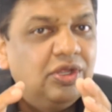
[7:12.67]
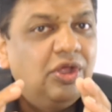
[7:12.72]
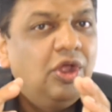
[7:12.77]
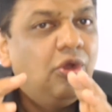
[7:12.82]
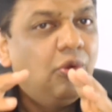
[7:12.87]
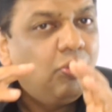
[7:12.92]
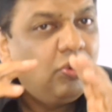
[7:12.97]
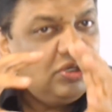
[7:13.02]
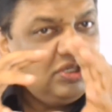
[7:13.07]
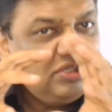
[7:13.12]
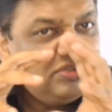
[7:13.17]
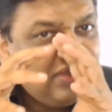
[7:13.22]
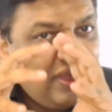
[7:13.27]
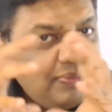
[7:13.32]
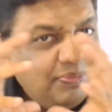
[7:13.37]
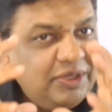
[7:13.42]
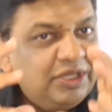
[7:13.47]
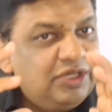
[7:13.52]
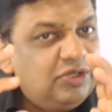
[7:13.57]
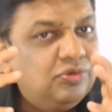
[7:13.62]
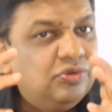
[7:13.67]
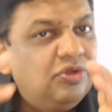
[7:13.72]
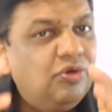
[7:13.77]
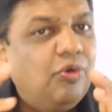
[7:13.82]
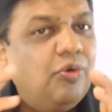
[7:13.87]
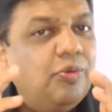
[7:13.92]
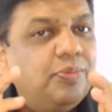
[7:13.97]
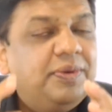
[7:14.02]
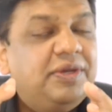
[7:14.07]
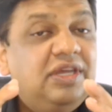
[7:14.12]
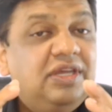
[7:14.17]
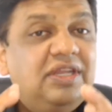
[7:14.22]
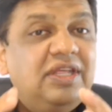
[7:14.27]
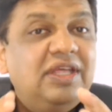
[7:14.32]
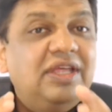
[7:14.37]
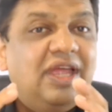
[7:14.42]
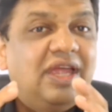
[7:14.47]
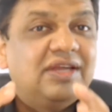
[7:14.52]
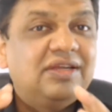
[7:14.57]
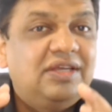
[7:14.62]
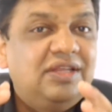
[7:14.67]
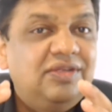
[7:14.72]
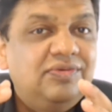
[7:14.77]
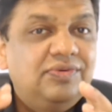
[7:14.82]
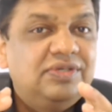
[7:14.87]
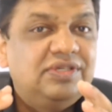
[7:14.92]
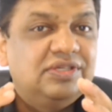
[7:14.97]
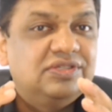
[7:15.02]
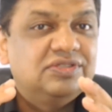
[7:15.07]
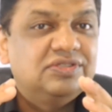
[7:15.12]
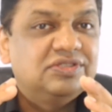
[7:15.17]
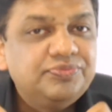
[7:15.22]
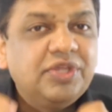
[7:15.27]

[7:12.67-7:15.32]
What is happening to the operating activities?